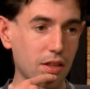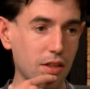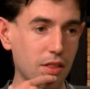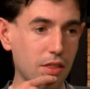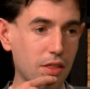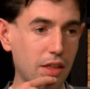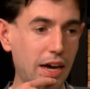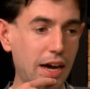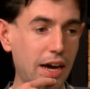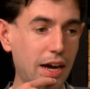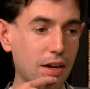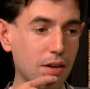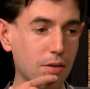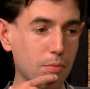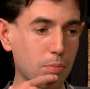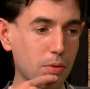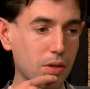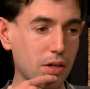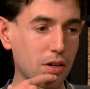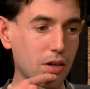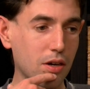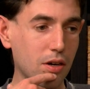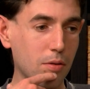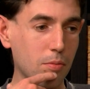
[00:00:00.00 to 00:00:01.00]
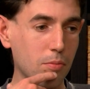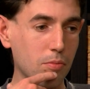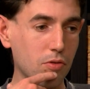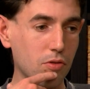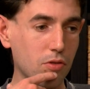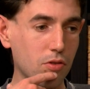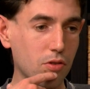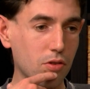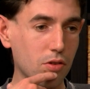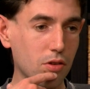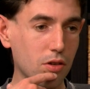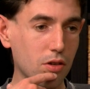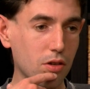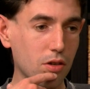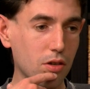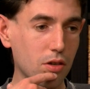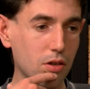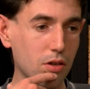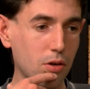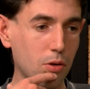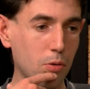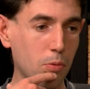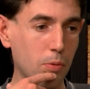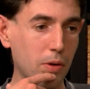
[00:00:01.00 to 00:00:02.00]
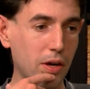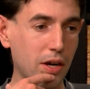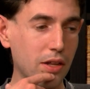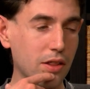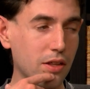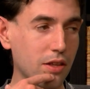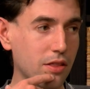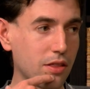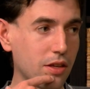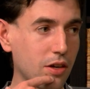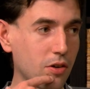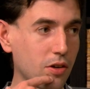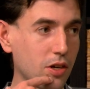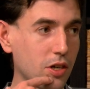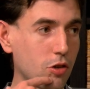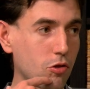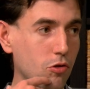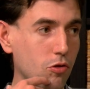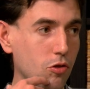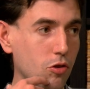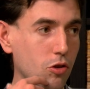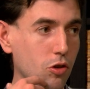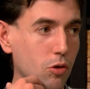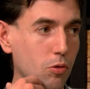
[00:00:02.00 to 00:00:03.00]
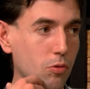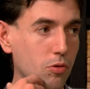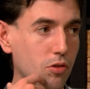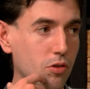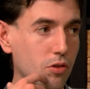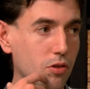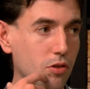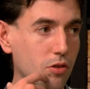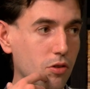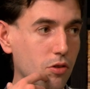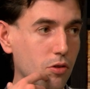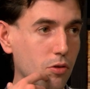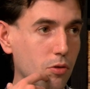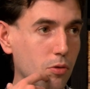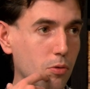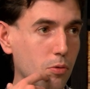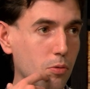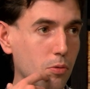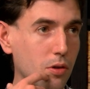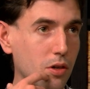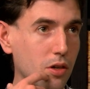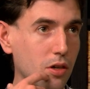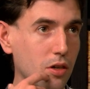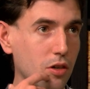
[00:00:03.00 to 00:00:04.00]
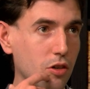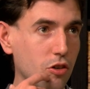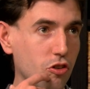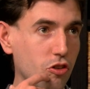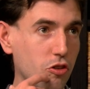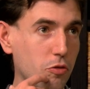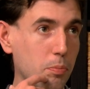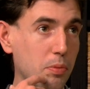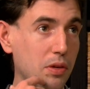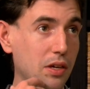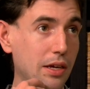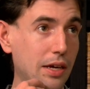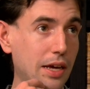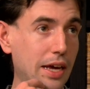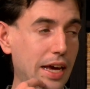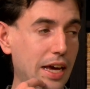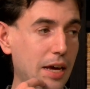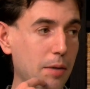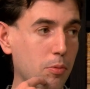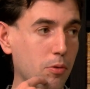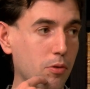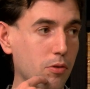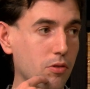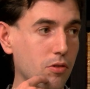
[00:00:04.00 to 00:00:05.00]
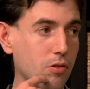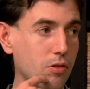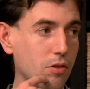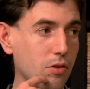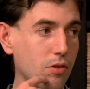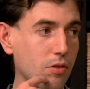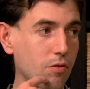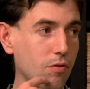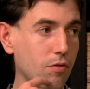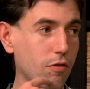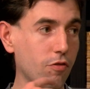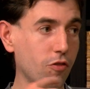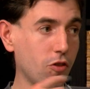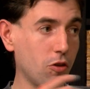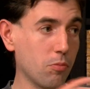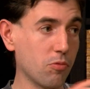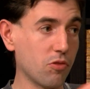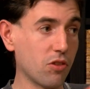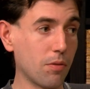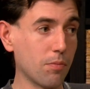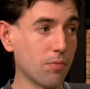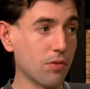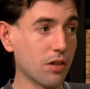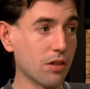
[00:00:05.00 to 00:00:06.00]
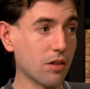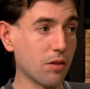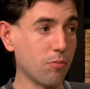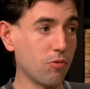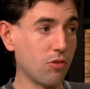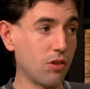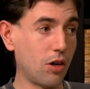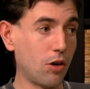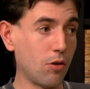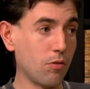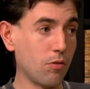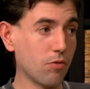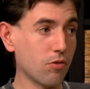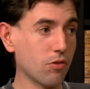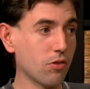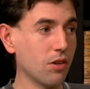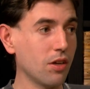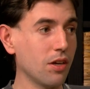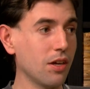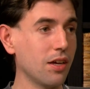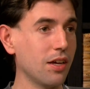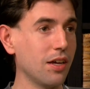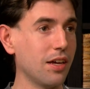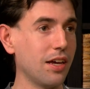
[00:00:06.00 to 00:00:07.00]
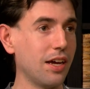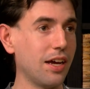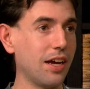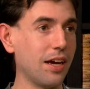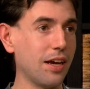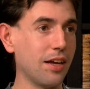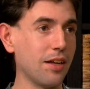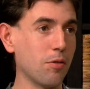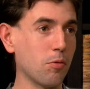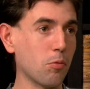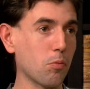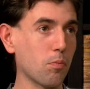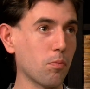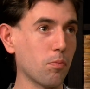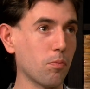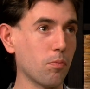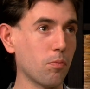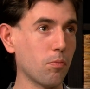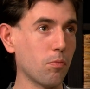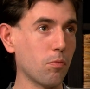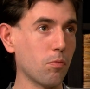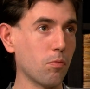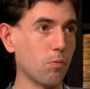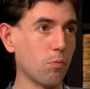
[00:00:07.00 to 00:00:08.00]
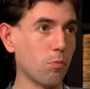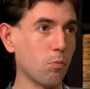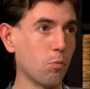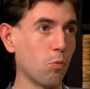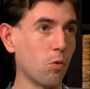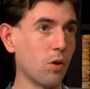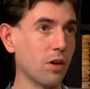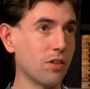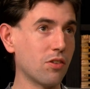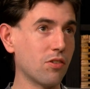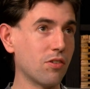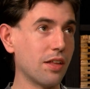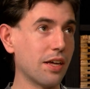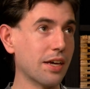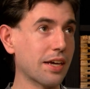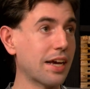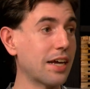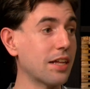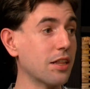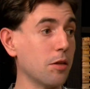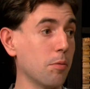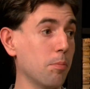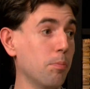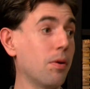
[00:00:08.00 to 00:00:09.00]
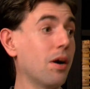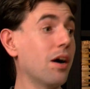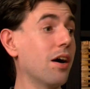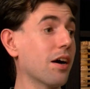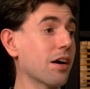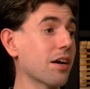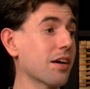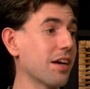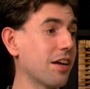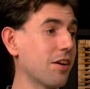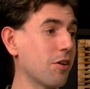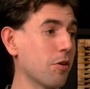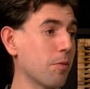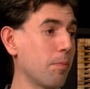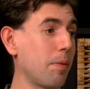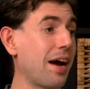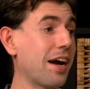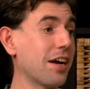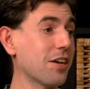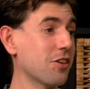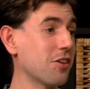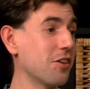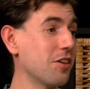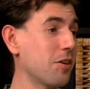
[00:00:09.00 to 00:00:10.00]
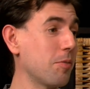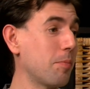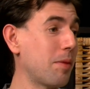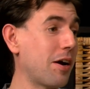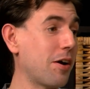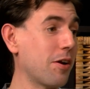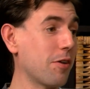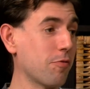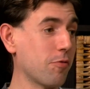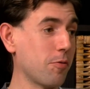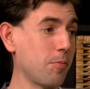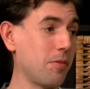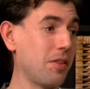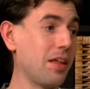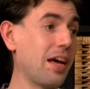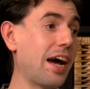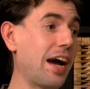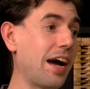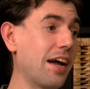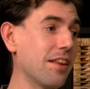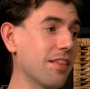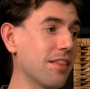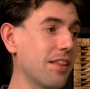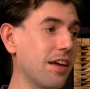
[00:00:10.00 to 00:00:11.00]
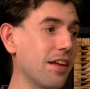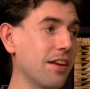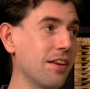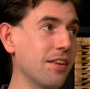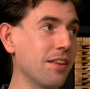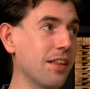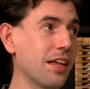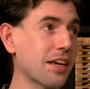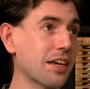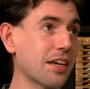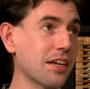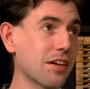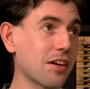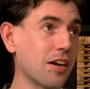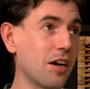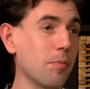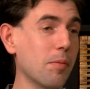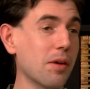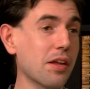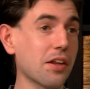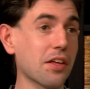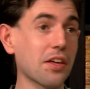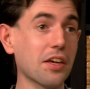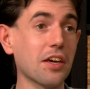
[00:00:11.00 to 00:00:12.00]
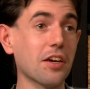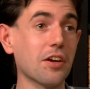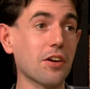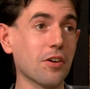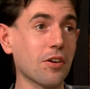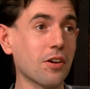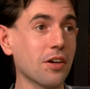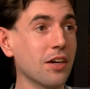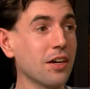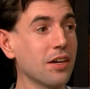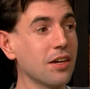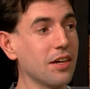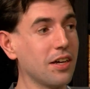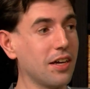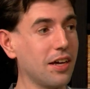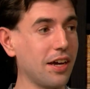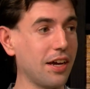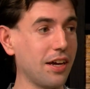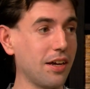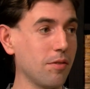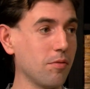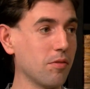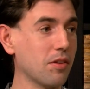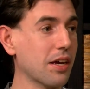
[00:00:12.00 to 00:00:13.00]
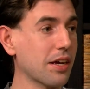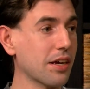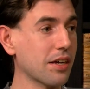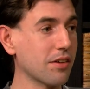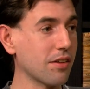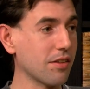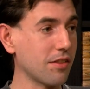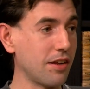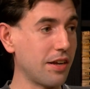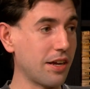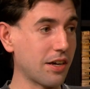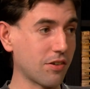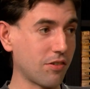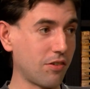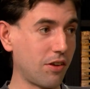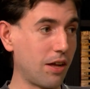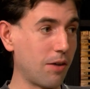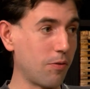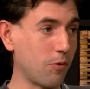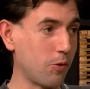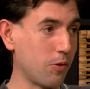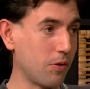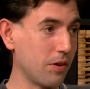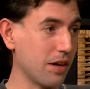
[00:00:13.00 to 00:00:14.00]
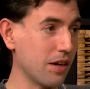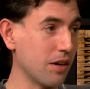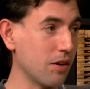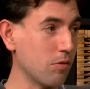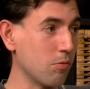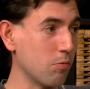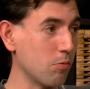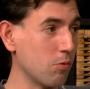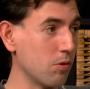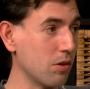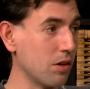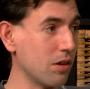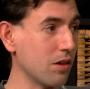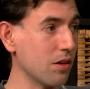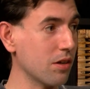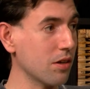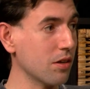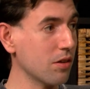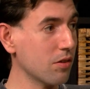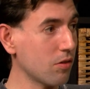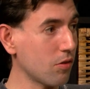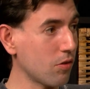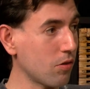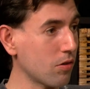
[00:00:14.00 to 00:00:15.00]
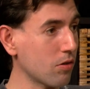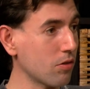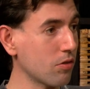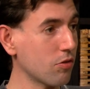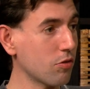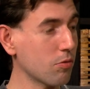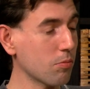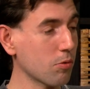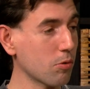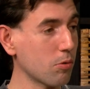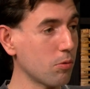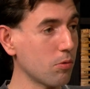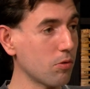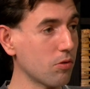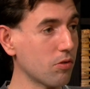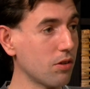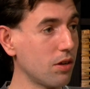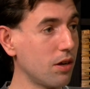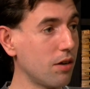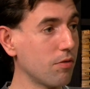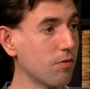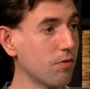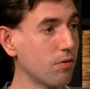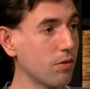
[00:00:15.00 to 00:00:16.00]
that becomes a way that they're introduced to just being able to film something themselves. And once they get the bug and are passionate about it from that, then they can come in here and take it to the next level and really learn some cool stuff.